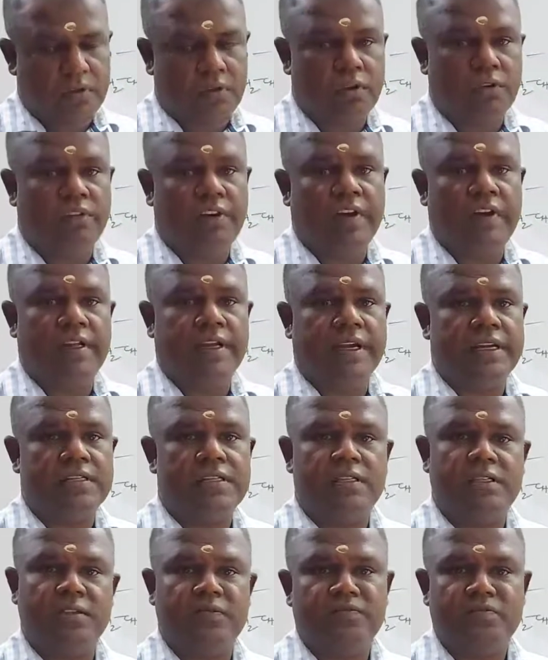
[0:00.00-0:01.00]
You find the
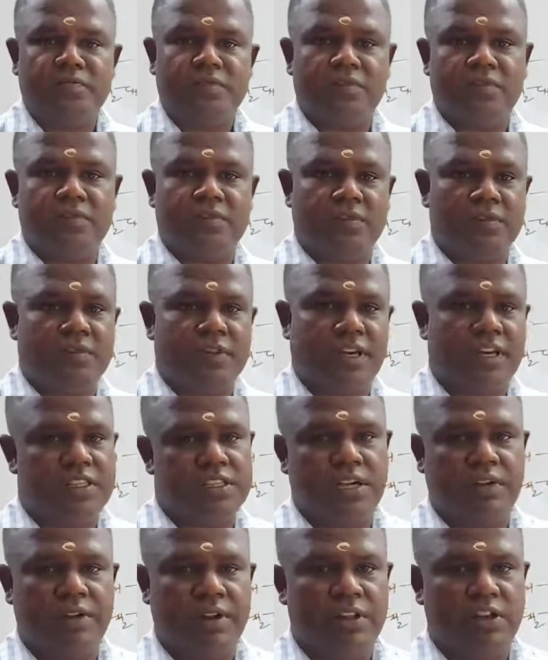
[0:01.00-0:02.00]
answer that is
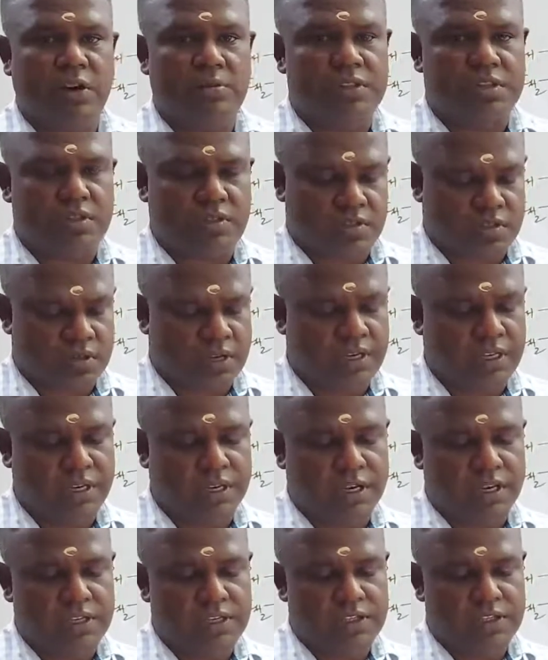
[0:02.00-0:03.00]
given in the option. I
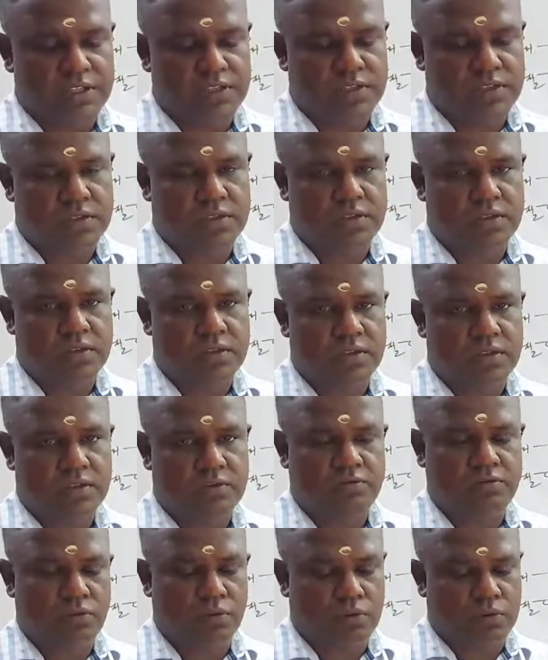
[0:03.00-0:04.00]
think it is
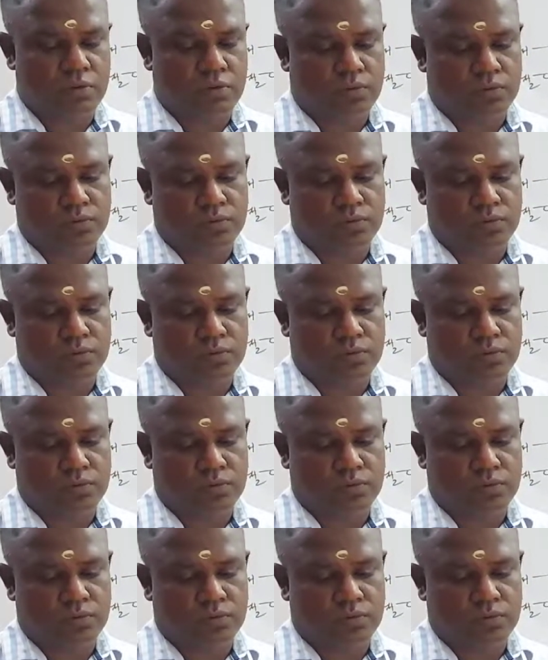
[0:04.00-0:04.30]
4.